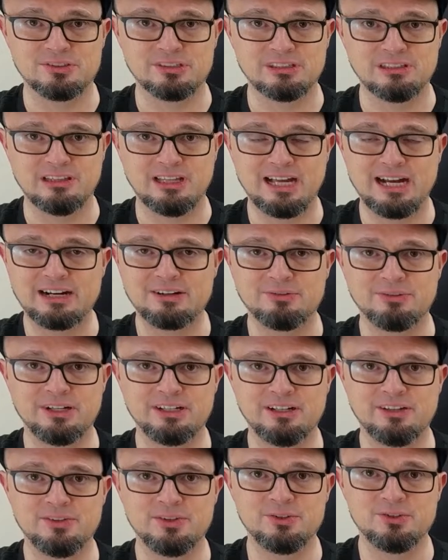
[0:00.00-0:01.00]
just locked right
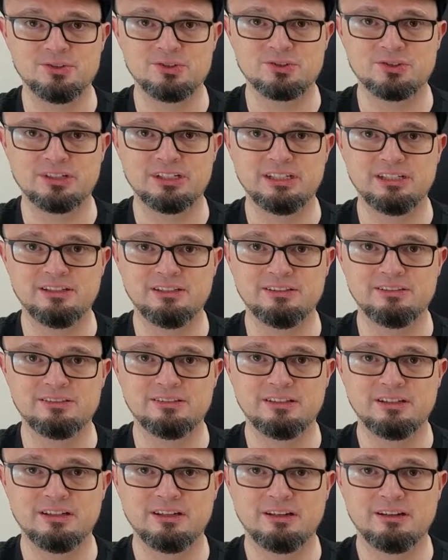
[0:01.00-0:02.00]
on those strings
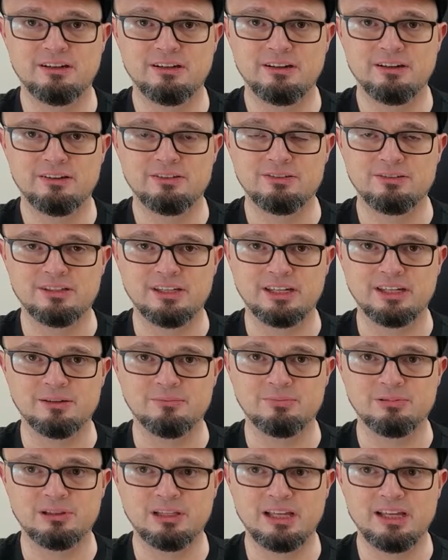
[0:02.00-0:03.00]
so they
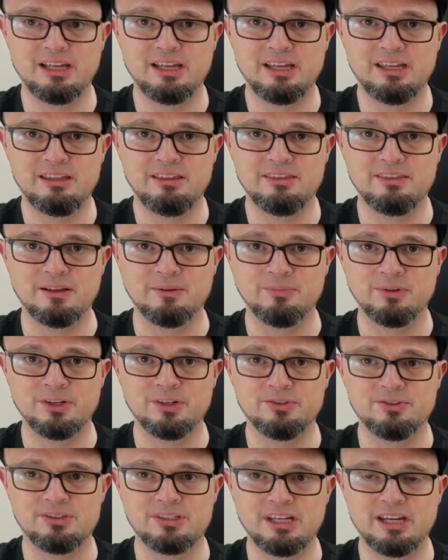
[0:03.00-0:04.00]
can play. Thumb
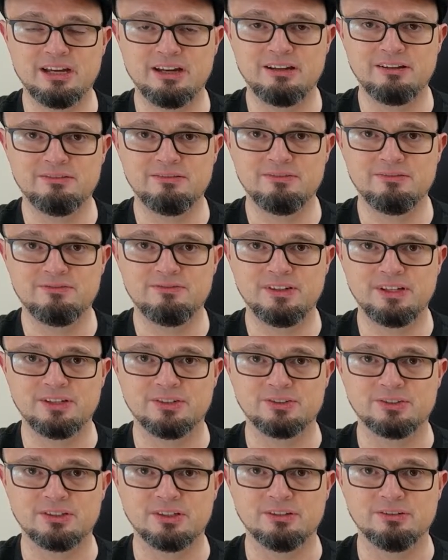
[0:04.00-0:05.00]
goes down,
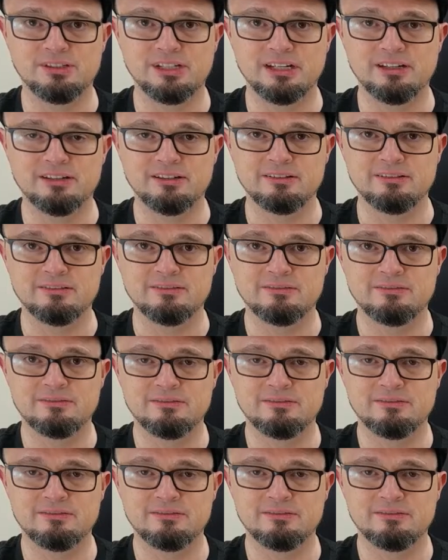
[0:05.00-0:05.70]
fingers go down.